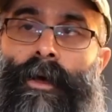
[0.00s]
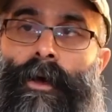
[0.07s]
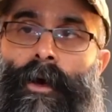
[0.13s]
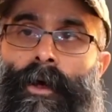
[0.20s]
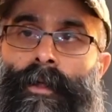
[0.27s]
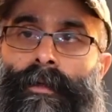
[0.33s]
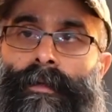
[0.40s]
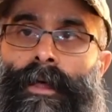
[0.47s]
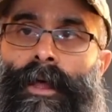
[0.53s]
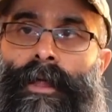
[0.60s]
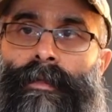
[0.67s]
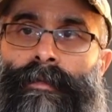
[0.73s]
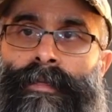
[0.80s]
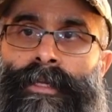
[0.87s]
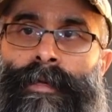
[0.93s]

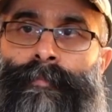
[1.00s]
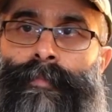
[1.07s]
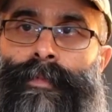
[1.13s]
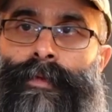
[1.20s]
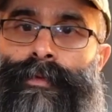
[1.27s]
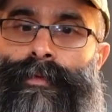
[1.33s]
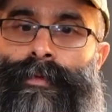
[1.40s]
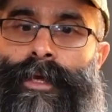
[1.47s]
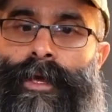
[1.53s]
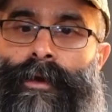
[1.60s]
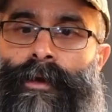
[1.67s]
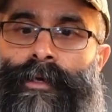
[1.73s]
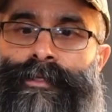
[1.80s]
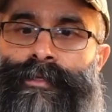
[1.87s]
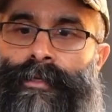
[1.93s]
All lit up through
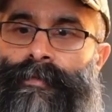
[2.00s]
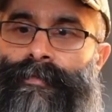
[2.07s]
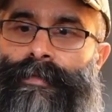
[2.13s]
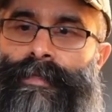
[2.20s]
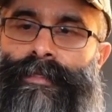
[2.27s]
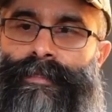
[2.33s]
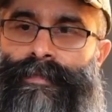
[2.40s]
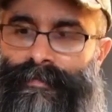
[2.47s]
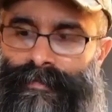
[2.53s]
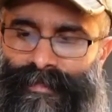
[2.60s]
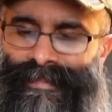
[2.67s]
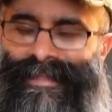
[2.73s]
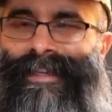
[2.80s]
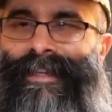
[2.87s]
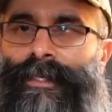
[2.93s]
here. So if this
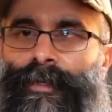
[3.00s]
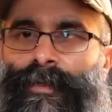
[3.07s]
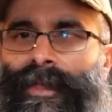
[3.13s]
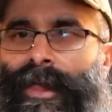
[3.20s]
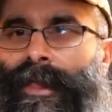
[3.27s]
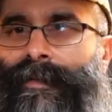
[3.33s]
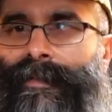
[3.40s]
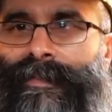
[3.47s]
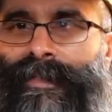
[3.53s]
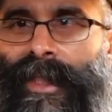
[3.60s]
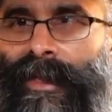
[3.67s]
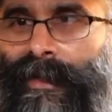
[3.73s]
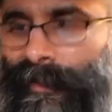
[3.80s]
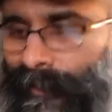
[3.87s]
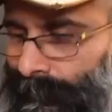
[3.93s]
thing can do that in this
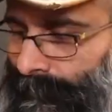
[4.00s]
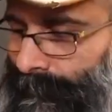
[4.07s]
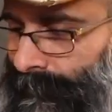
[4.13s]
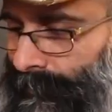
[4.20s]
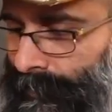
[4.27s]
handheld